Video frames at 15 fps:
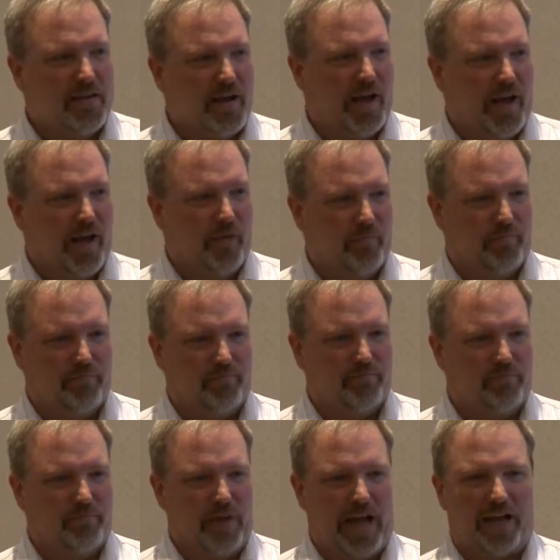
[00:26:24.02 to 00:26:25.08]

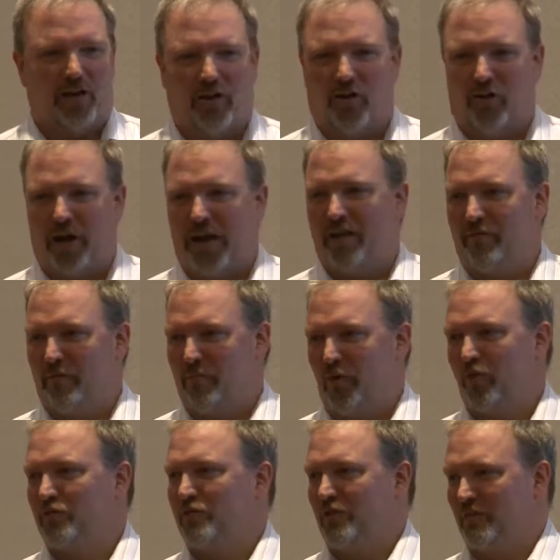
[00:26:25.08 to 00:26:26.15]
I have a
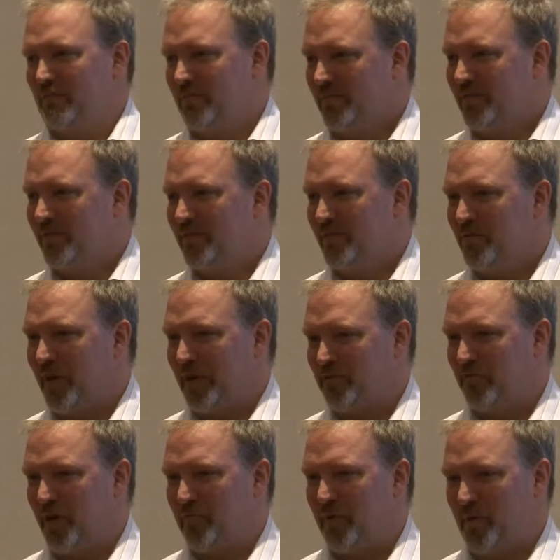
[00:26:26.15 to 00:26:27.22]
person who I
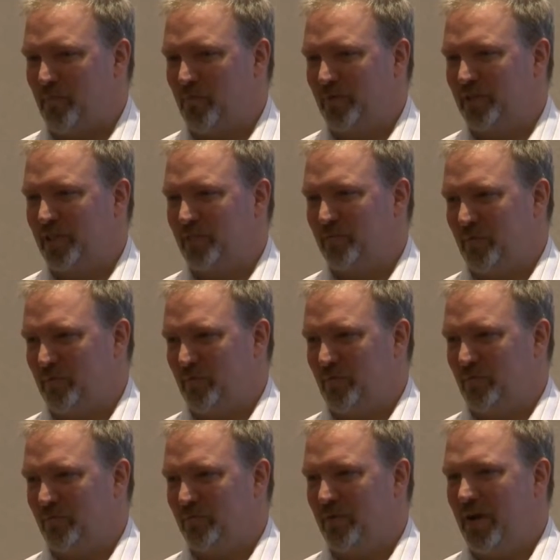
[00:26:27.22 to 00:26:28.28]
train people and teach
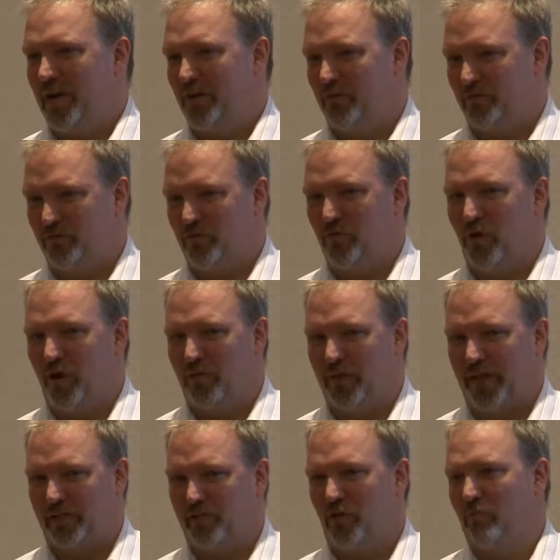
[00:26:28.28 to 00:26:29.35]
people how to do
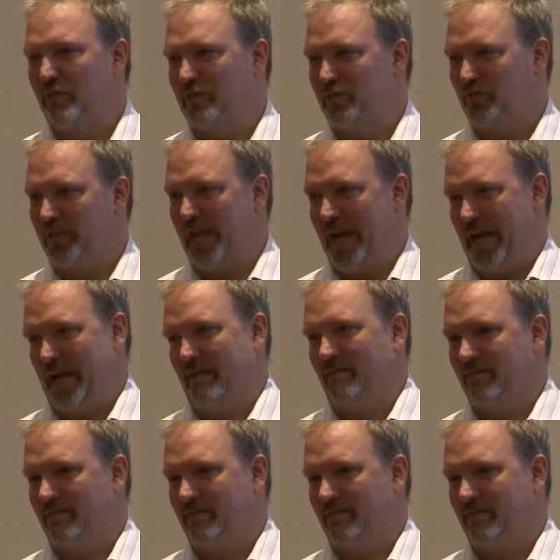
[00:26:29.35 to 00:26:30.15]
qualifying. It's called Mr. TAN.